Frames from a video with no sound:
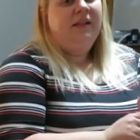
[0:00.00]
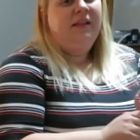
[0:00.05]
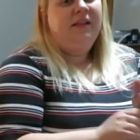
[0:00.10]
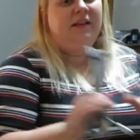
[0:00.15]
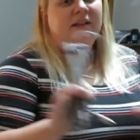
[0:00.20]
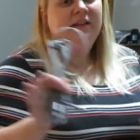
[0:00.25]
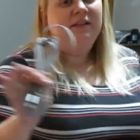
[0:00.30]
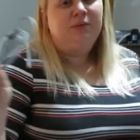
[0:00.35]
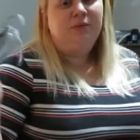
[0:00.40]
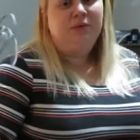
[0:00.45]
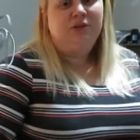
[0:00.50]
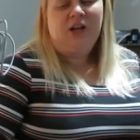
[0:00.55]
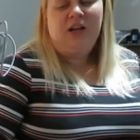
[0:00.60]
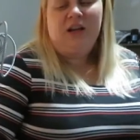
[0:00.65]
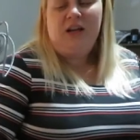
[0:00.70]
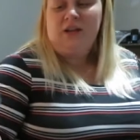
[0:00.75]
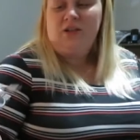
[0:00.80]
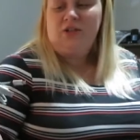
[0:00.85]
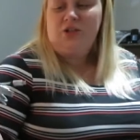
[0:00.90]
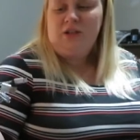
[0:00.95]
this, which
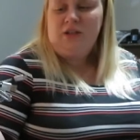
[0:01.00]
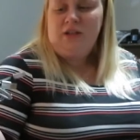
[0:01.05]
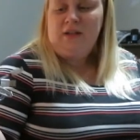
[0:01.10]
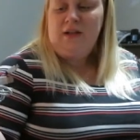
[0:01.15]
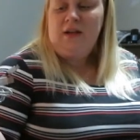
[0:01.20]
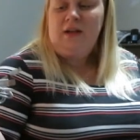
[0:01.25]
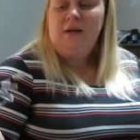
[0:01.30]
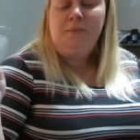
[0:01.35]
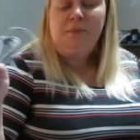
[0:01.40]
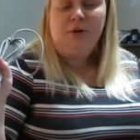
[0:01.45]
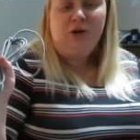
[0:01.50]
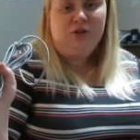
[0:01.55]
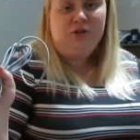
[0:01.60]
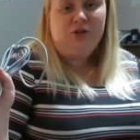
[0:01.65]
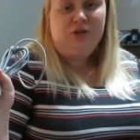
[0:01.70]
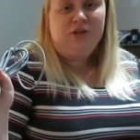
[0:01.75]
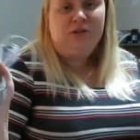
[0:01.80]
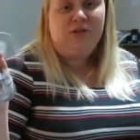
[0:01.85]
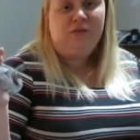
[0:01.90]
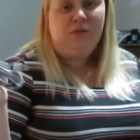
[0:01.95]
I actually
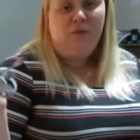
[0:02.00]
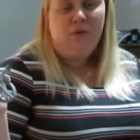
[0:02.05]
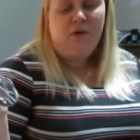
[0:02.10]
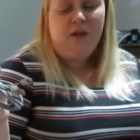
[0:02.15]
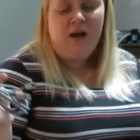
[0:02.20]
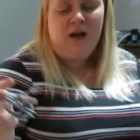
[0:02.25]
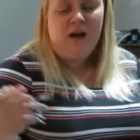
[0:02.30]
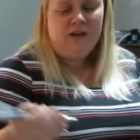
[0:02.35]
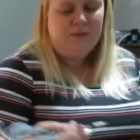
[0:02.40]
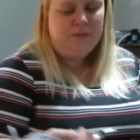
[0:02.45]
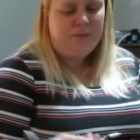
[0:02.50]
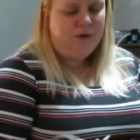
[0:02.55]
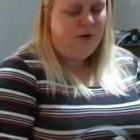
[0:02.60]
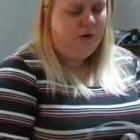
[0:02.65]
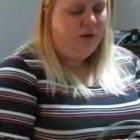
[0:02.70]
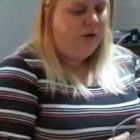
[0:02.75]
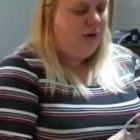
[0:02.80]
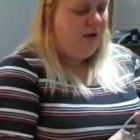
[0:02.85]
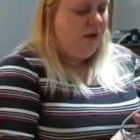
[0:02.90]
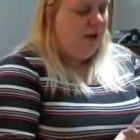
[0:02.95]
purchased for the
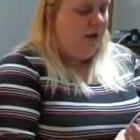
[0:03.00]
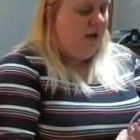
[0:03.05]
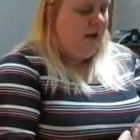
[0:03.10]
hospital.